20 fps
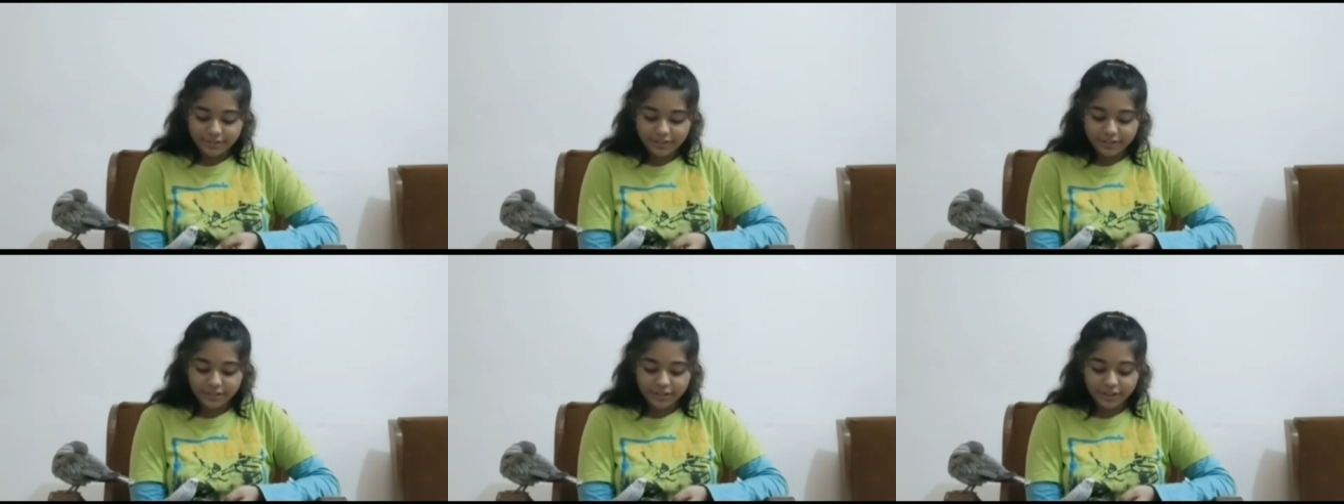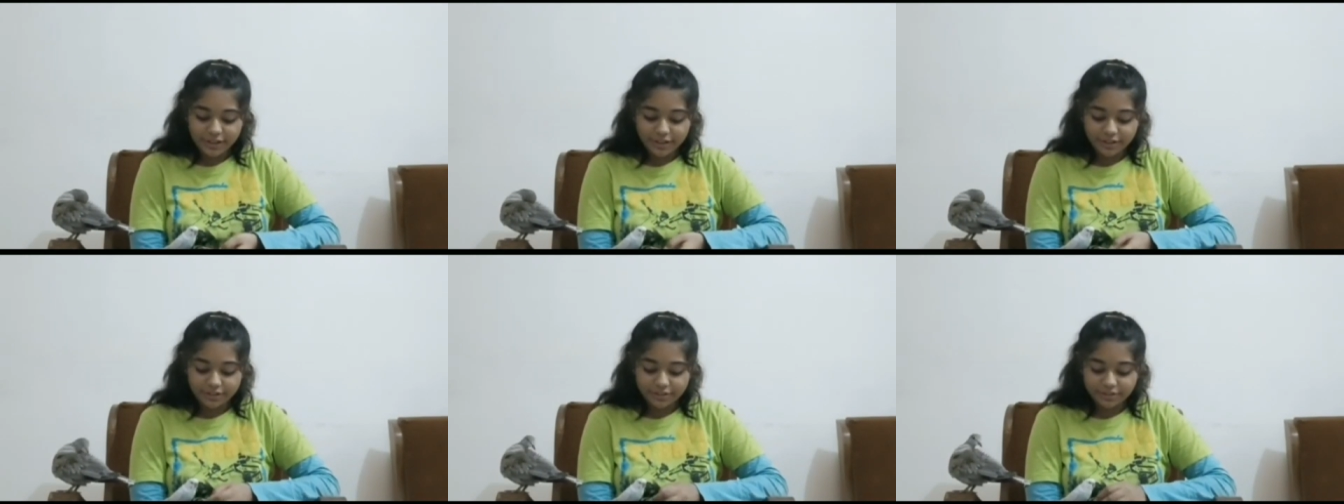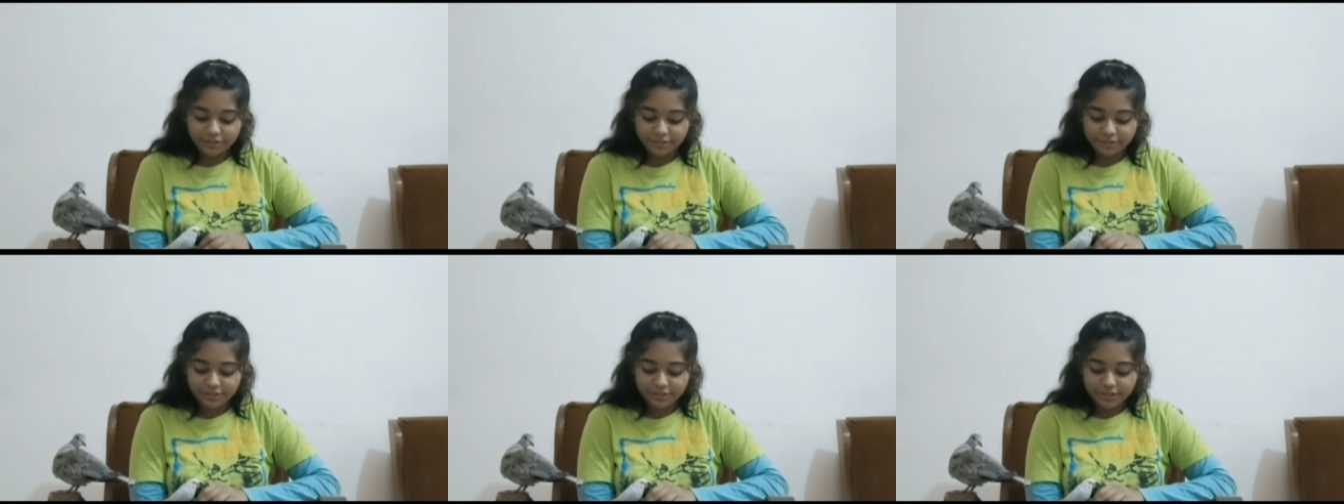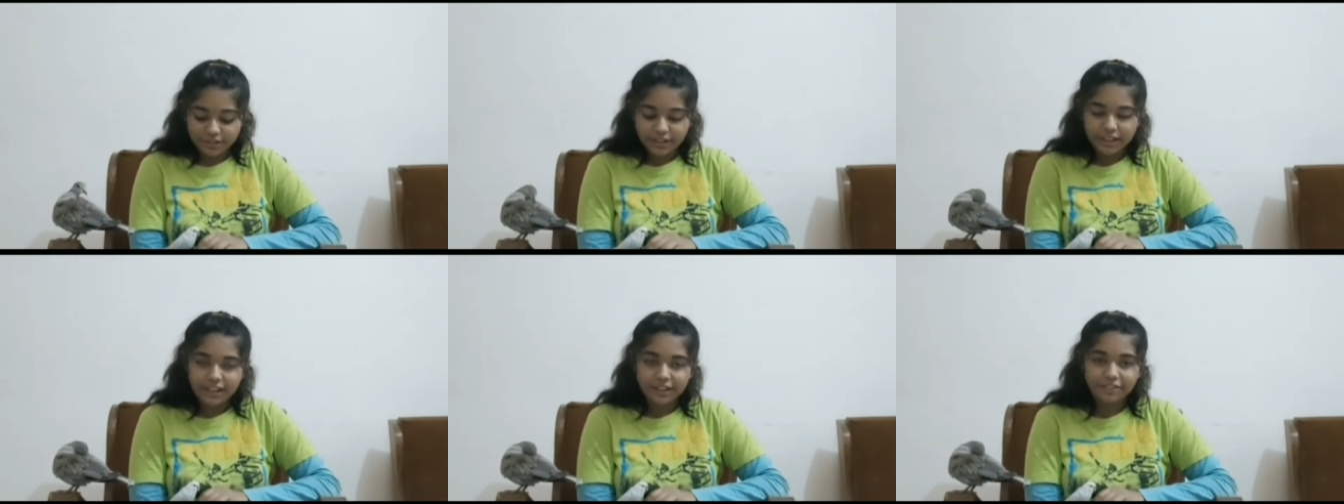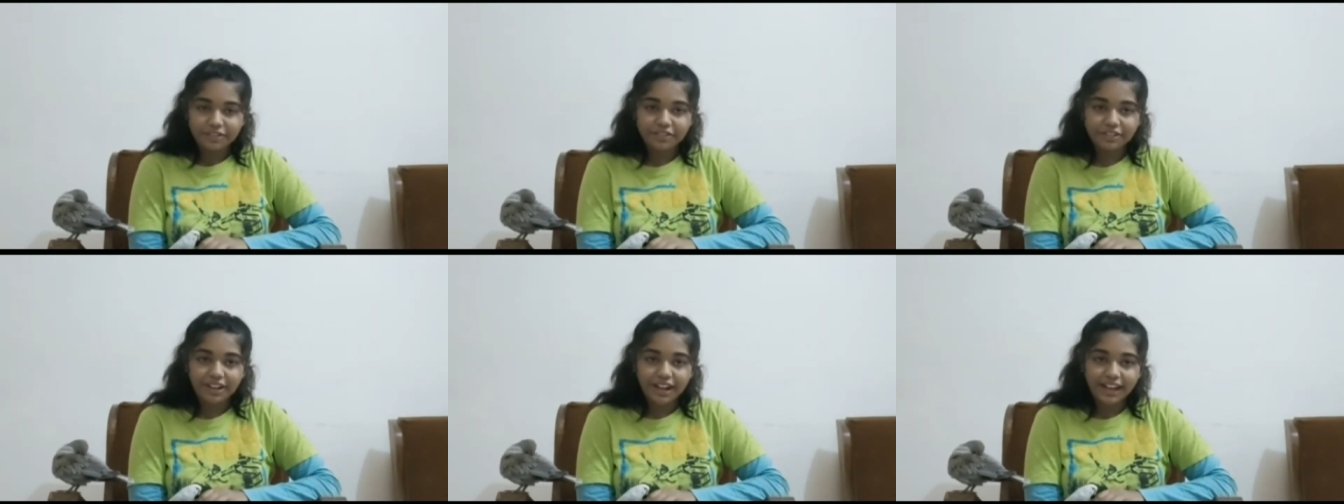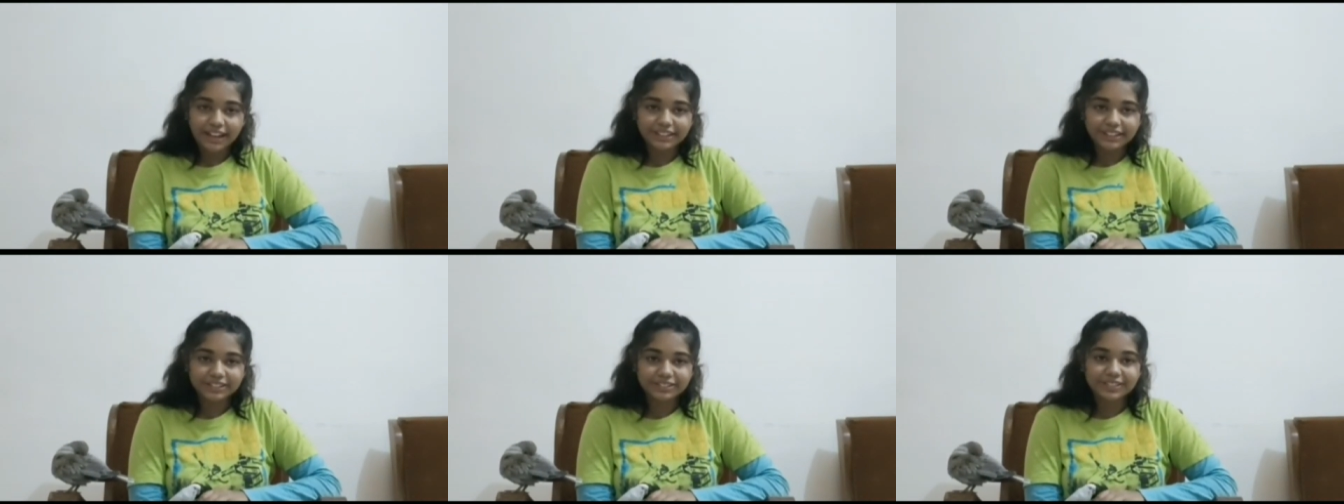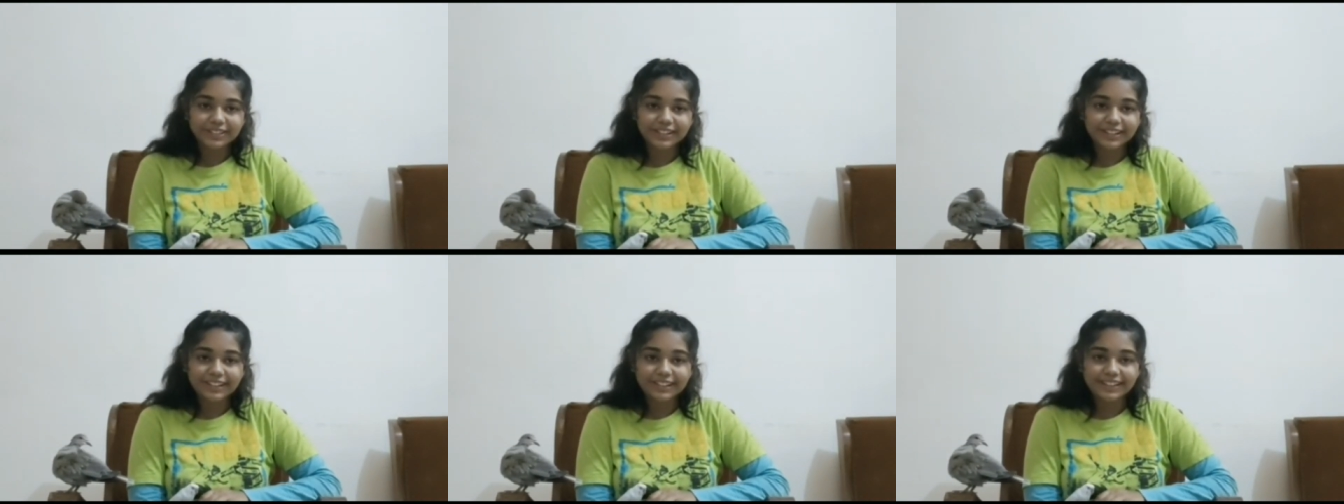So if you
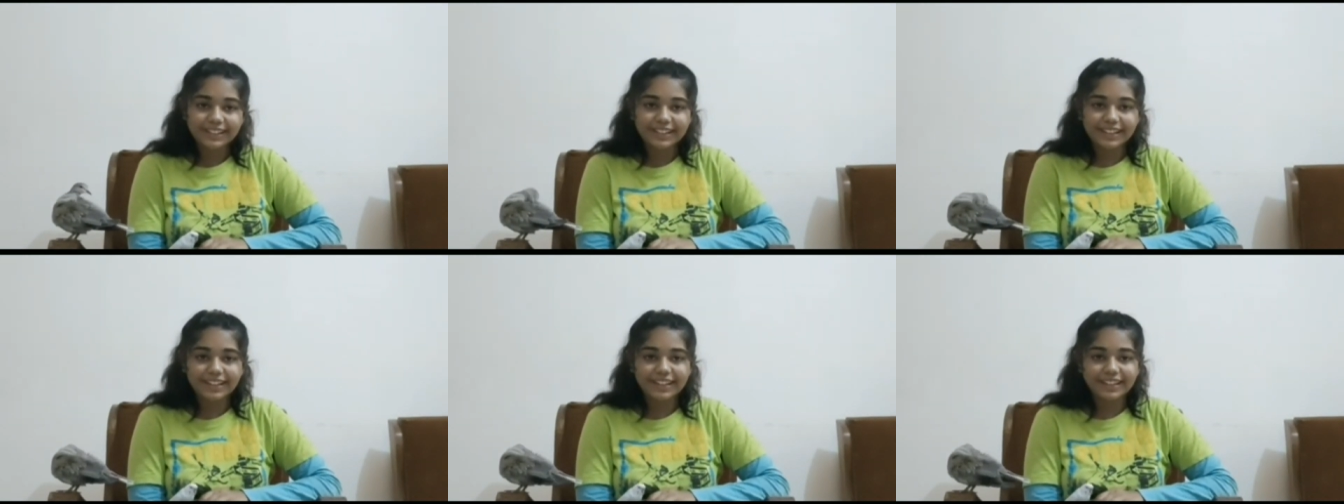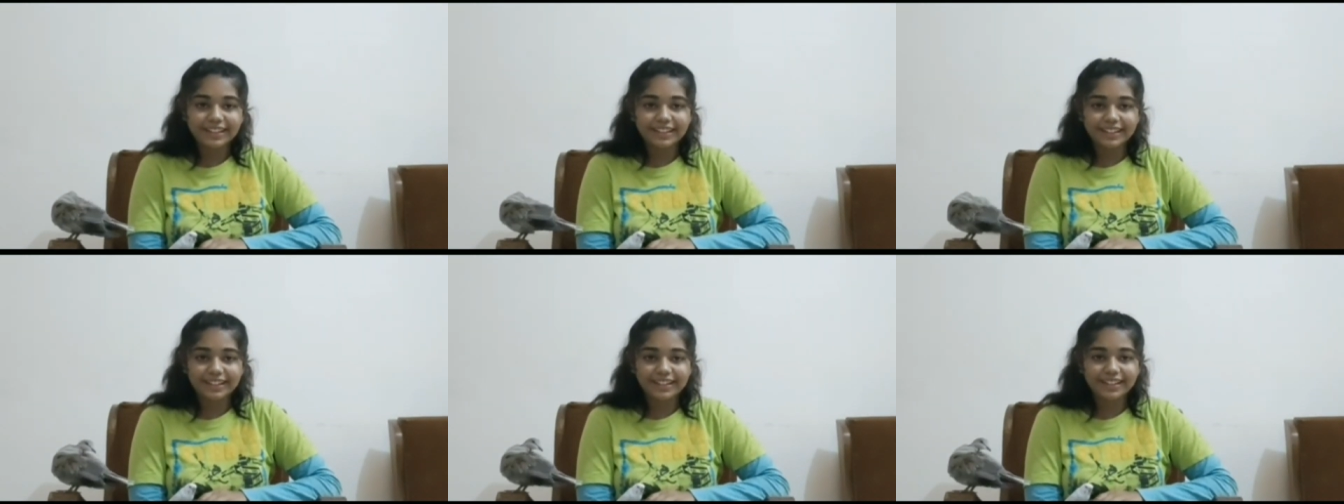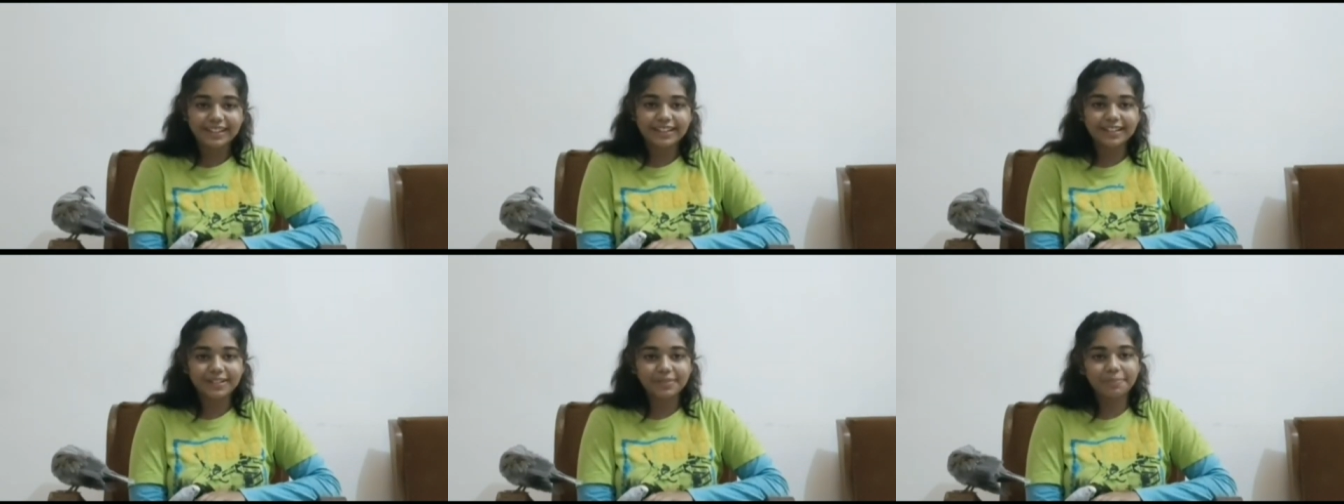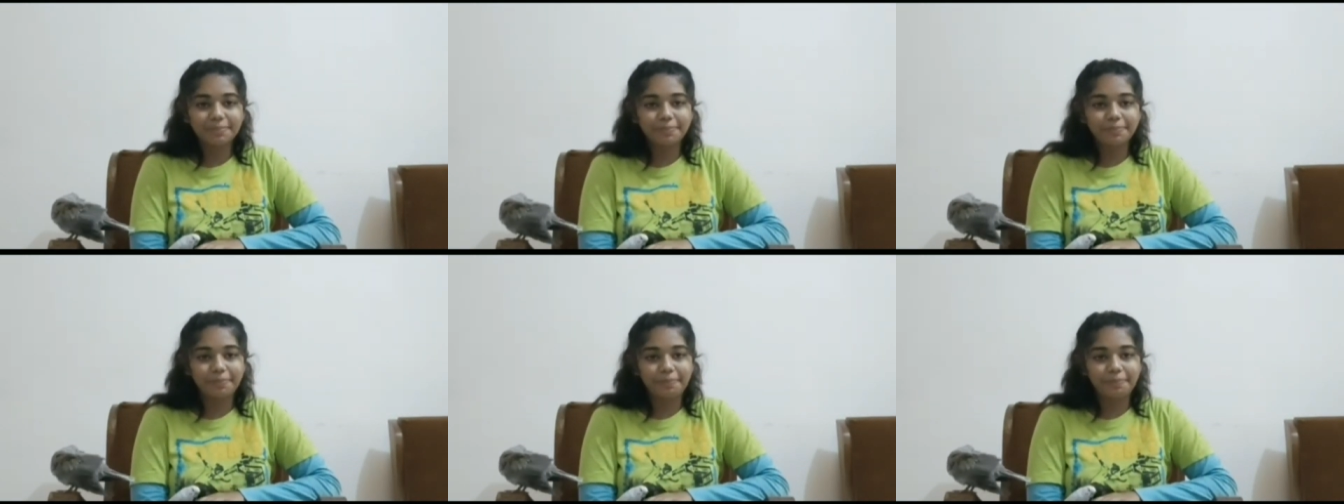actually need a